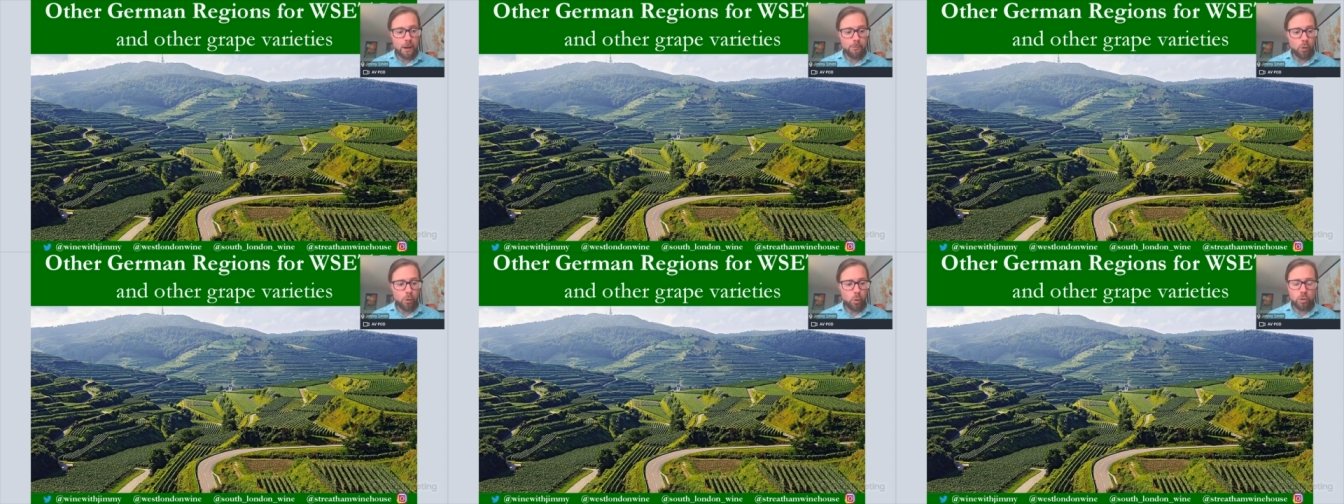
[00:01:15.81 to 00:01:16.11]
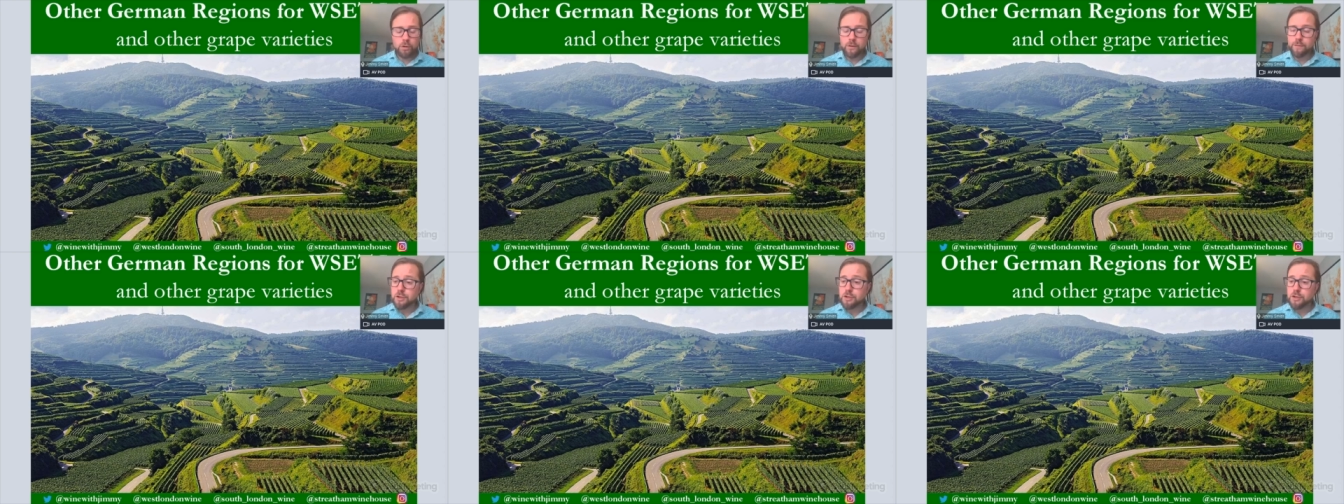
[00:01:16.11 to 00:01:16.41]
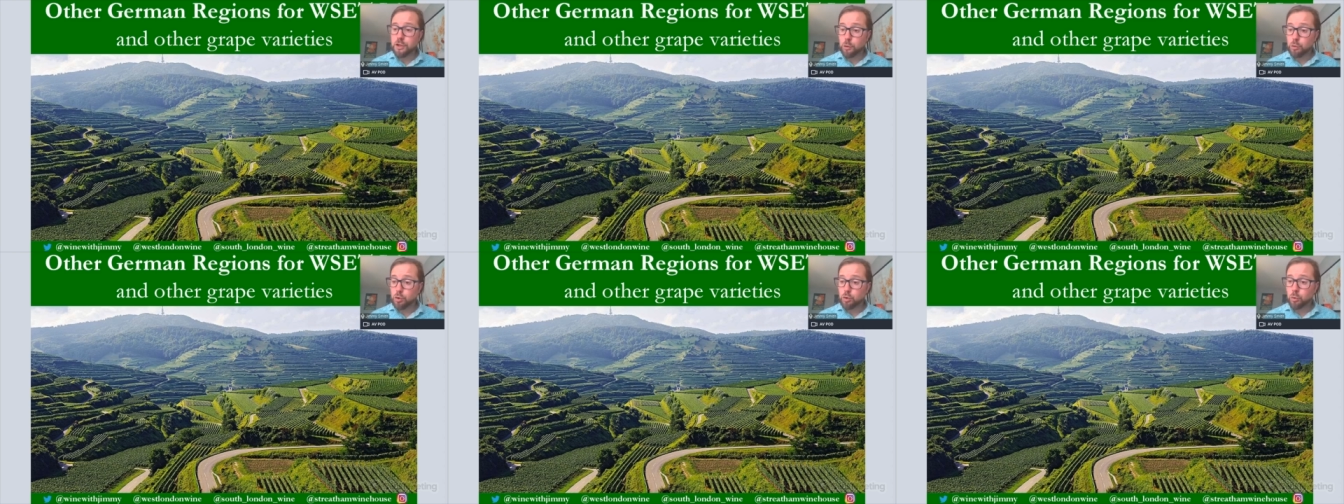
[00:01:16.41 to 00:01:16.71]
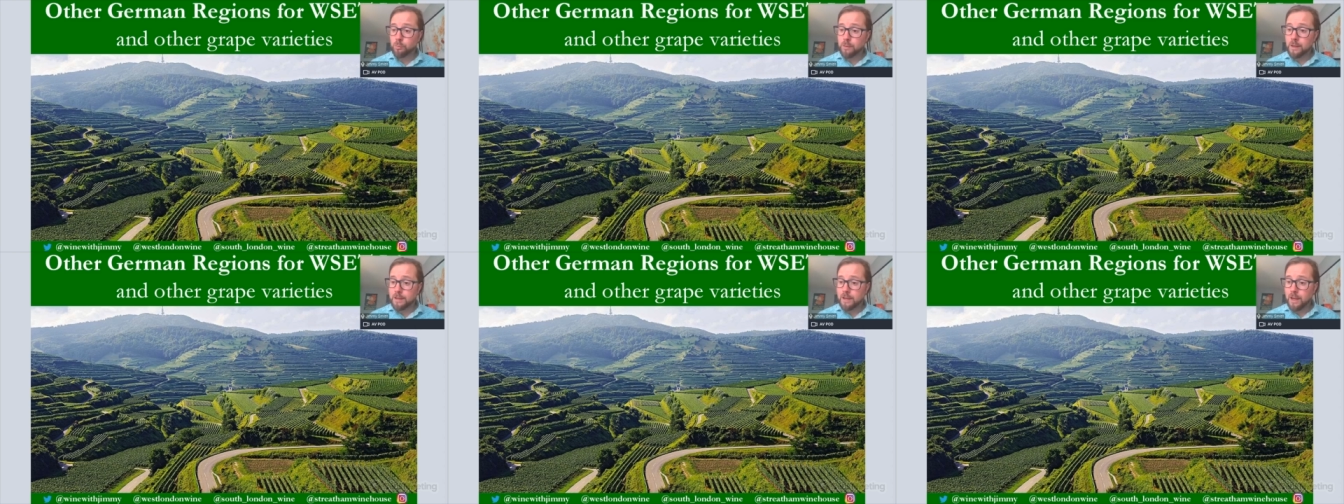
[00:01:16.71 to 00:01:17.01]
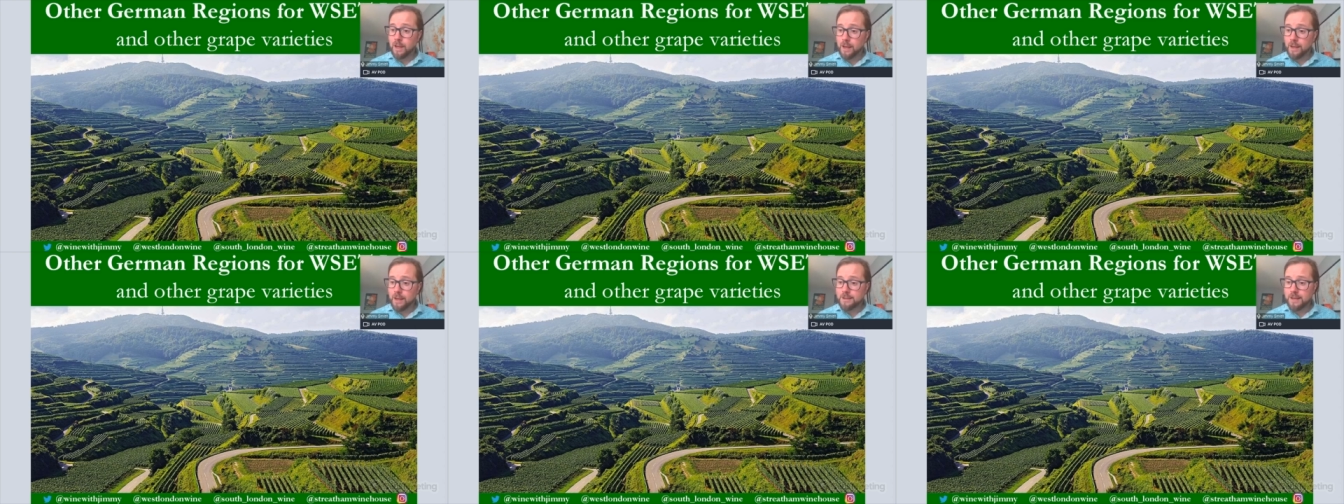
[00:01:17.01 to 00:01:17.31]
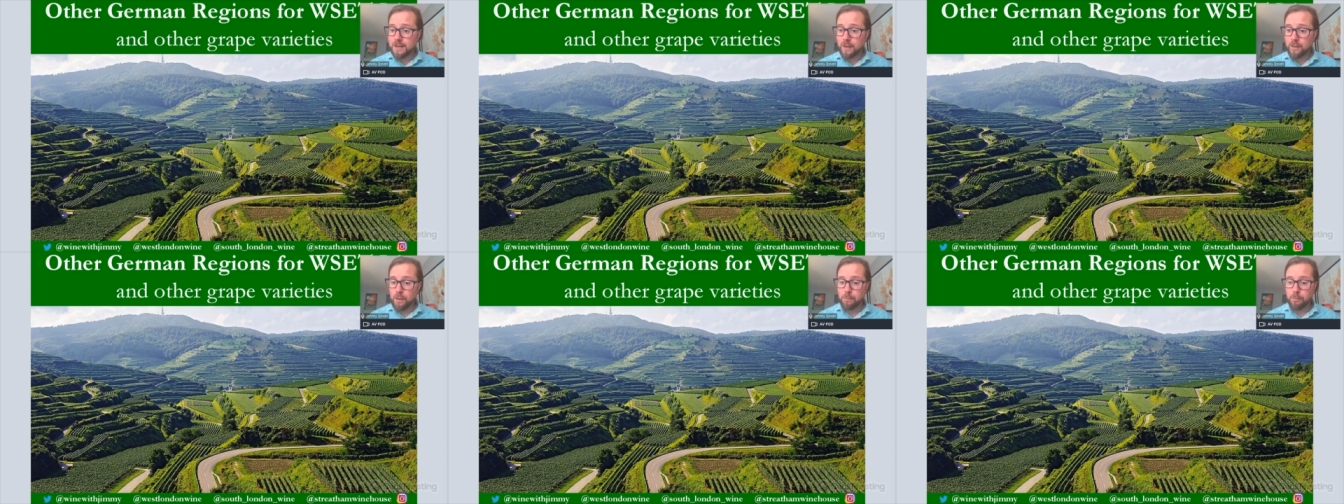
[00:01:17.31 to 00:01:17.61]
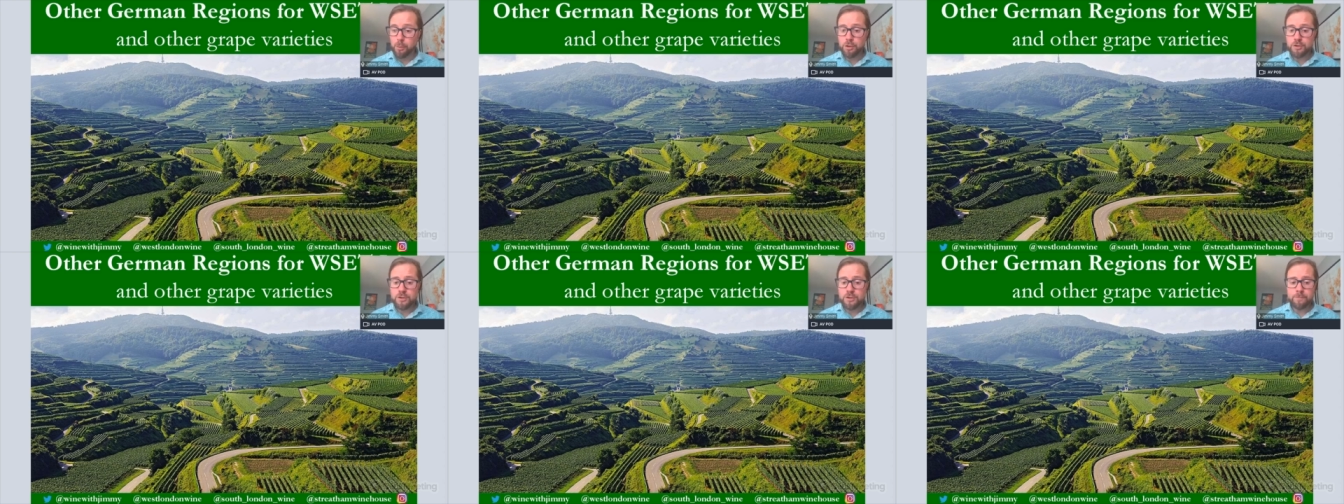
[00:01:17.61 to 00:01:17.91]
All of the social media is at the
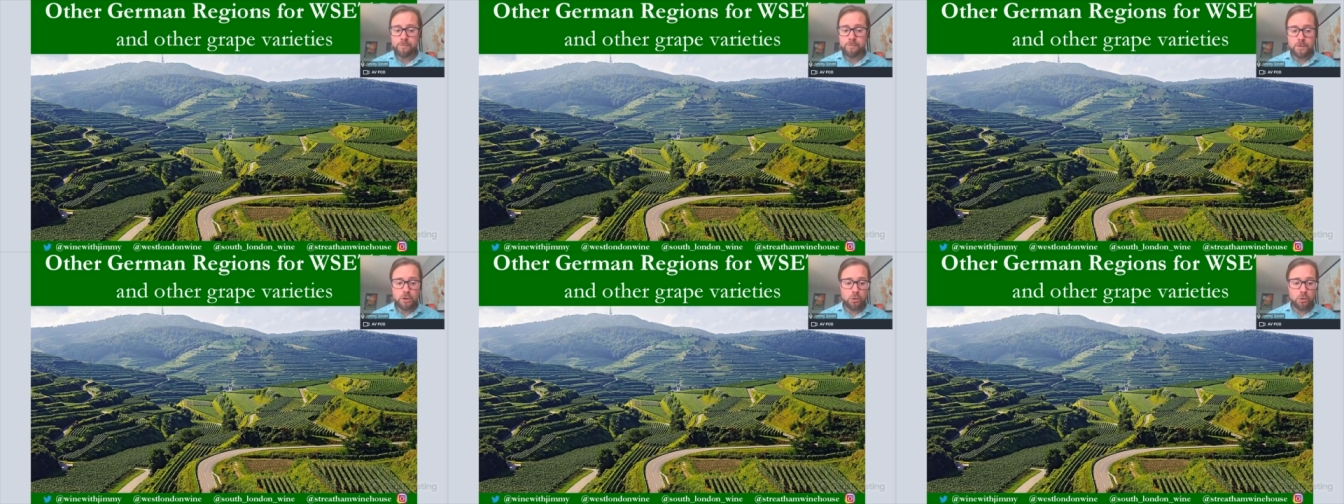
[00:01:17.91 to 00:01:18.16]
bottom.